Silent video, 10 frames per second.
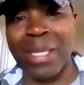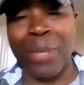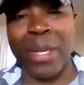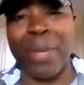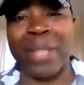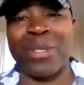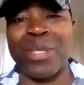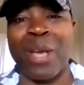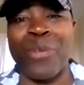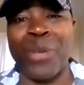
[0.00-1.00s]
a little bit about
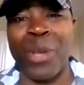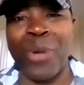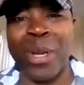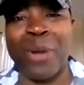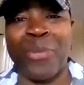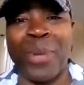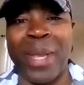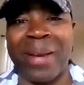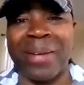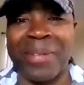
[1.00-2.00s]
yourself and then we'll go from
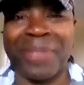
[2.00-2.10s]
there.